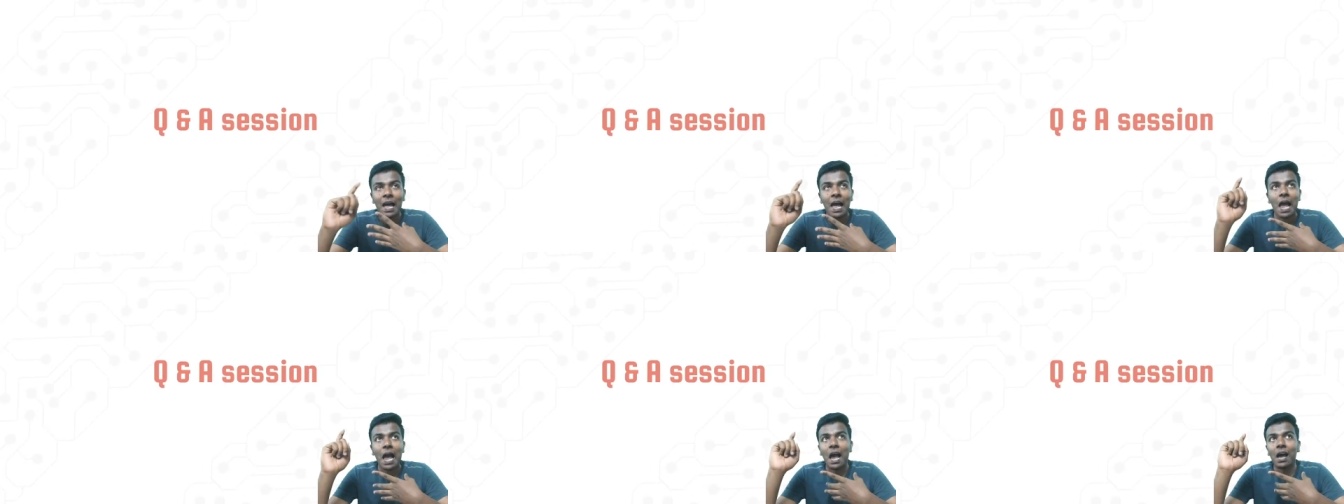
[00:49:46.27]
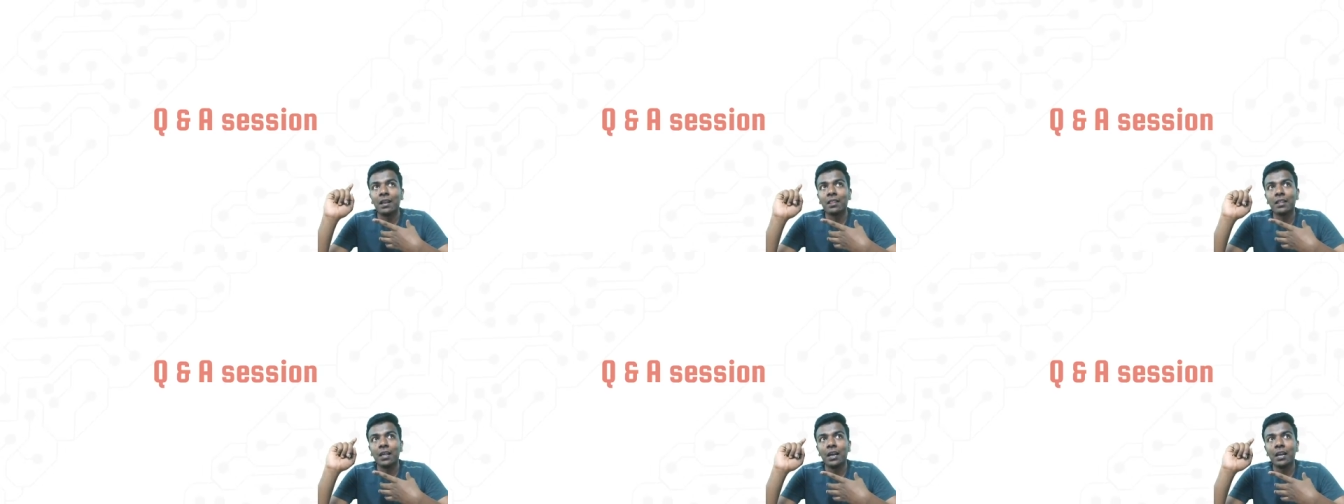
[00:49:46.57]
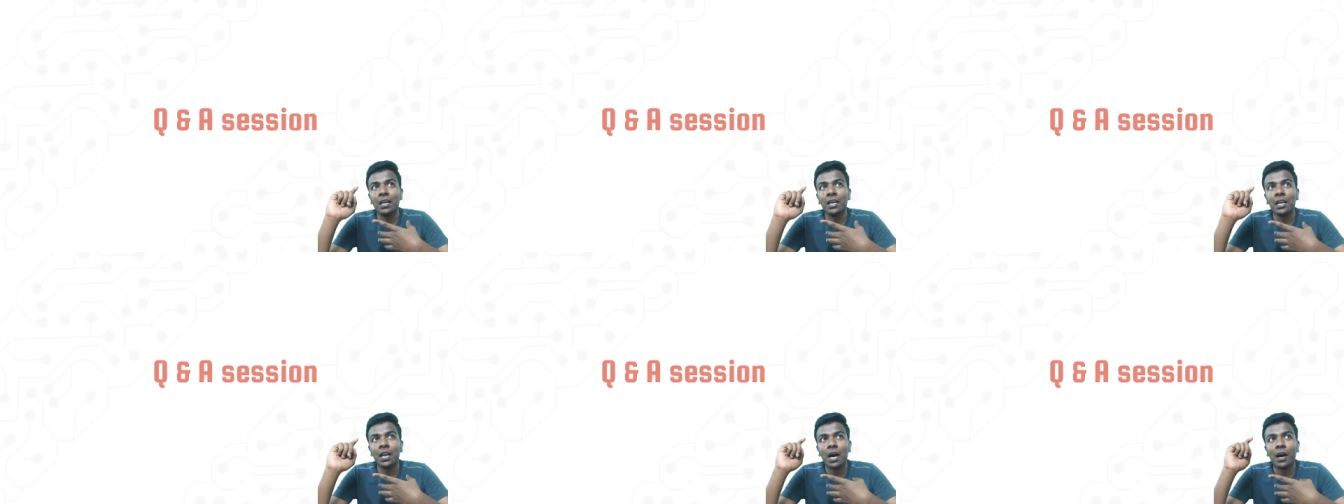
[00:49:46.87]
and
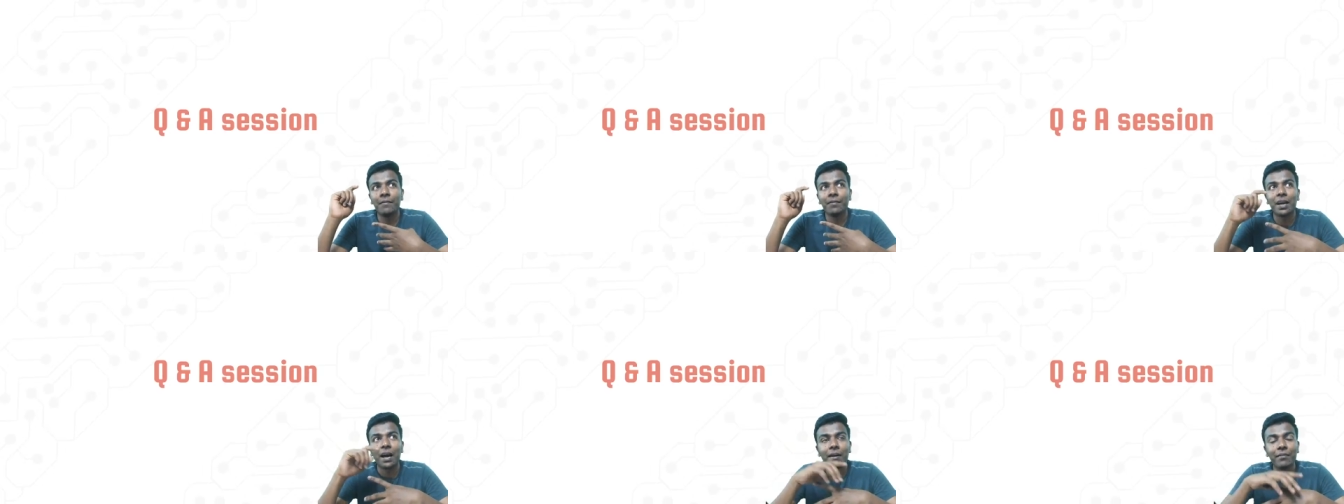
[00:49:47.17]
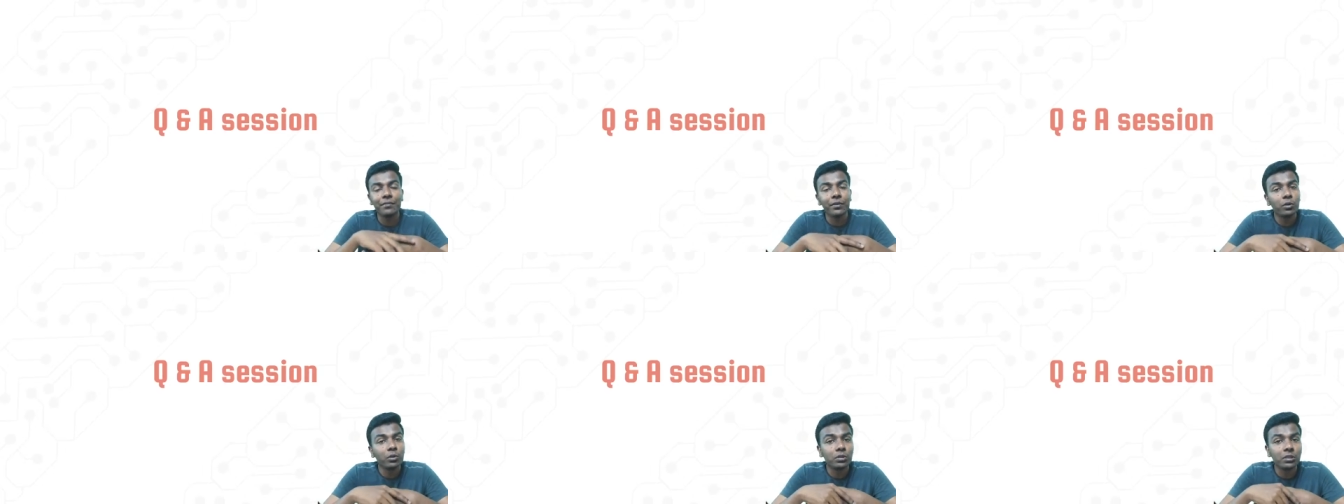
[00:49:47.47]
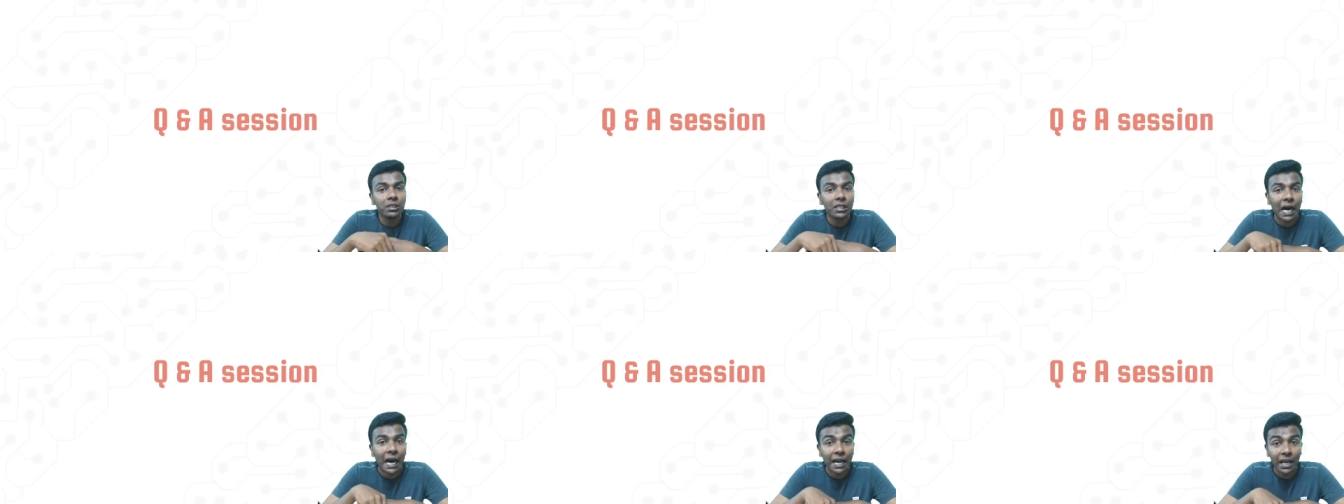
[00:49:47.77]
then we have used
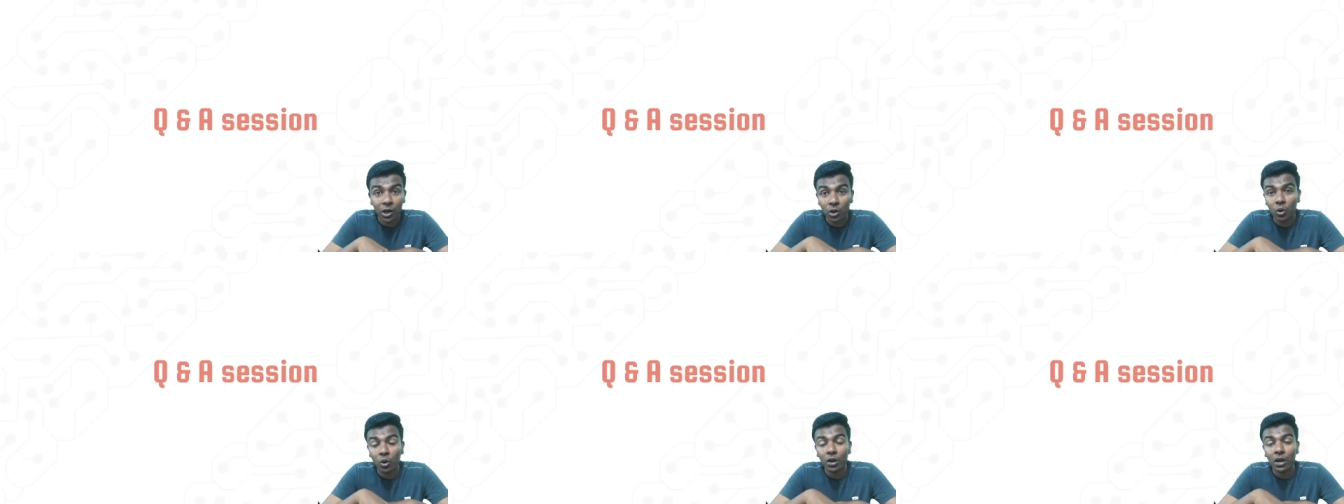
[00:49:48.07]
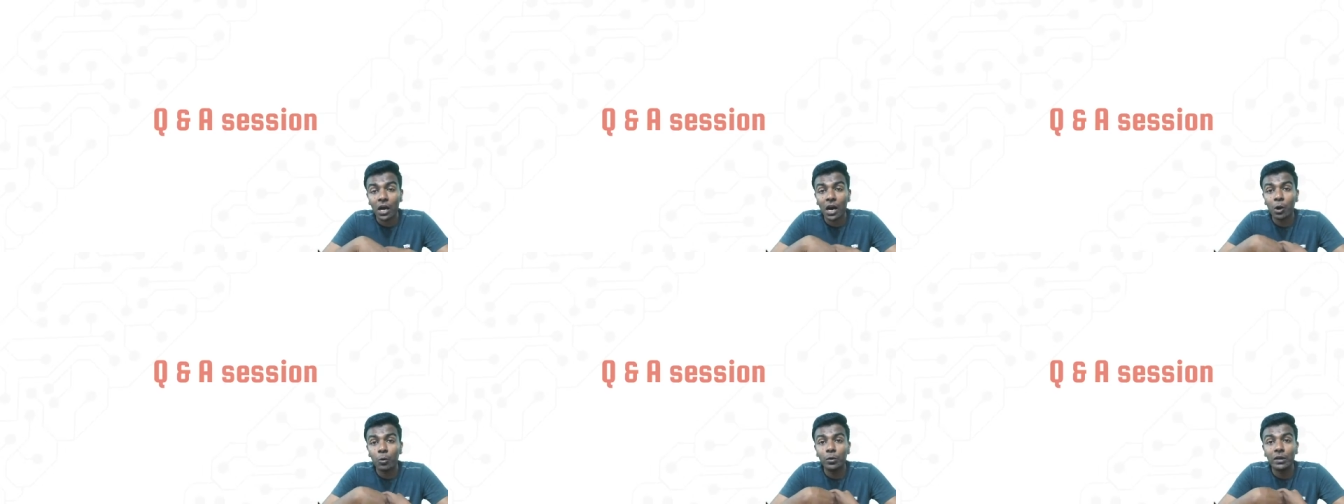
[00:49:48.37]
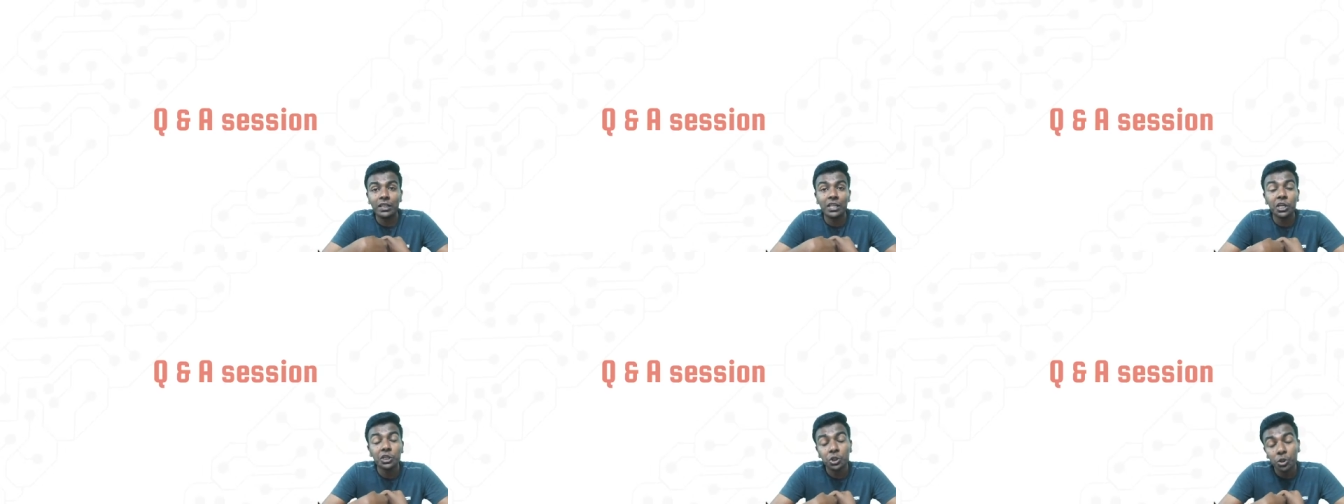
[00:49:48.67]
the Anaconda with
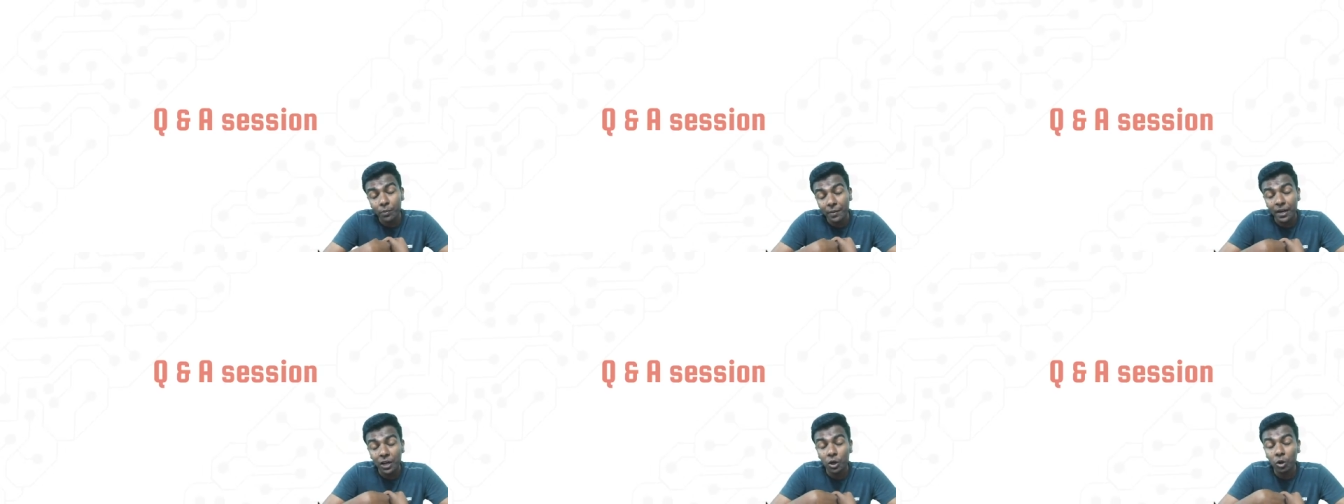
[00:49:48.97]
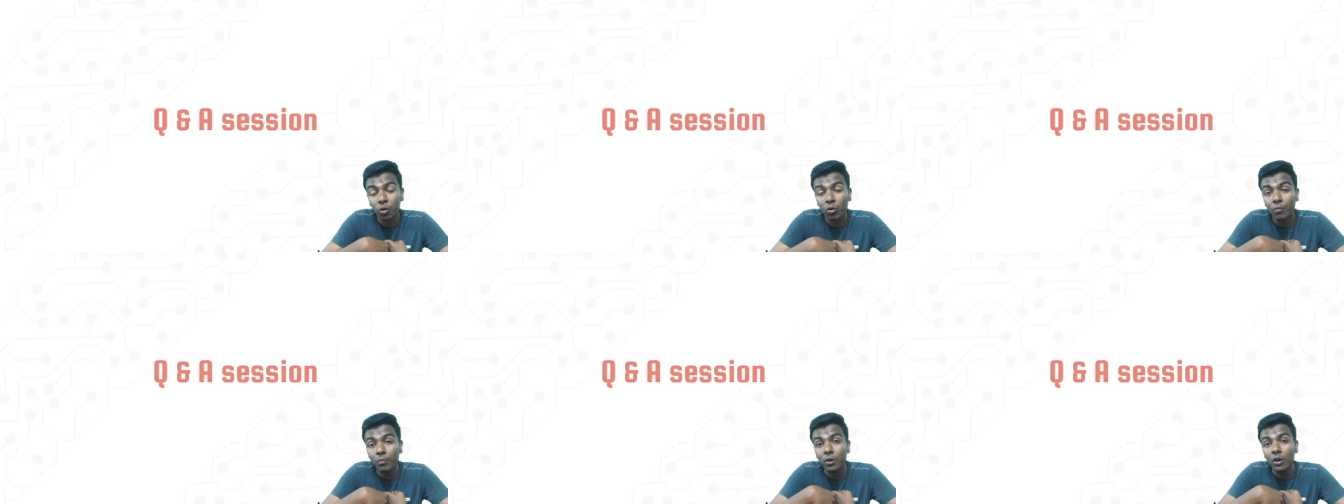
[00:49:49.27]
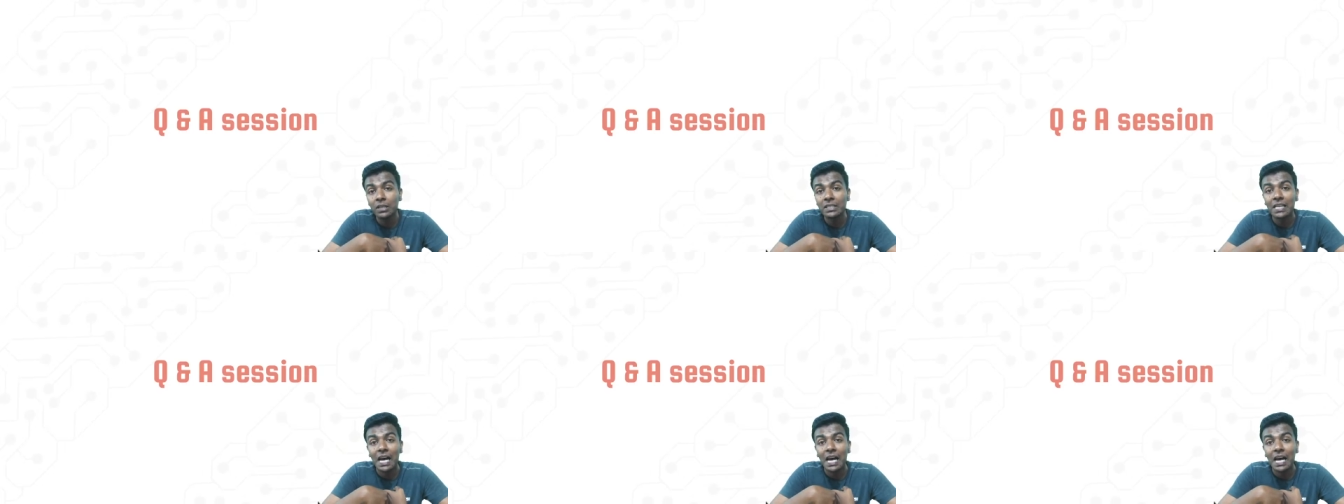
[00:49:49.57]
Jupyter Notebooks,